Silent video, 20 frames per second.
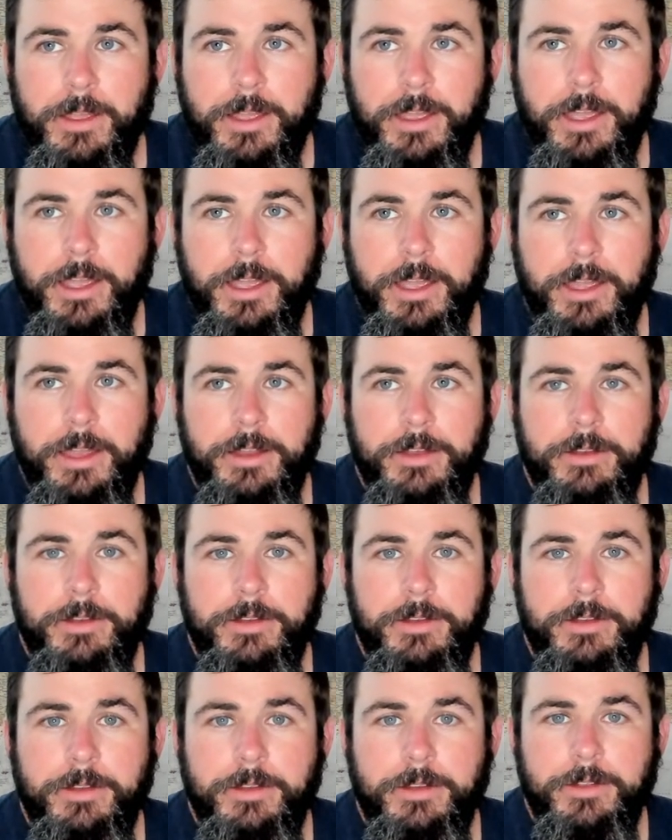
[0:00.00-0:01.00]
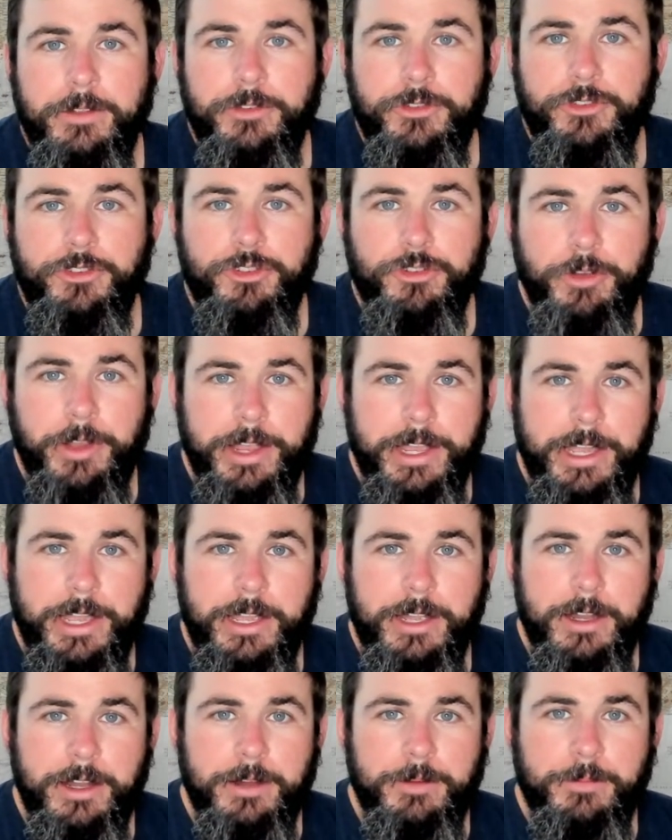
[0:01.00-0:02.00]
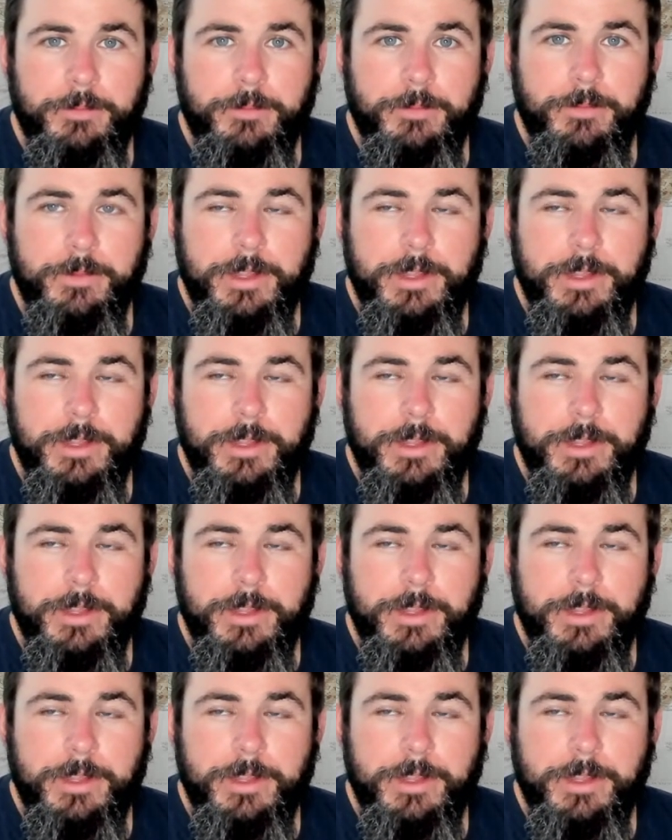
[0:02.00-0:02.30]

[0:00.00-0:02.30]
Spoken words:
and tricking him,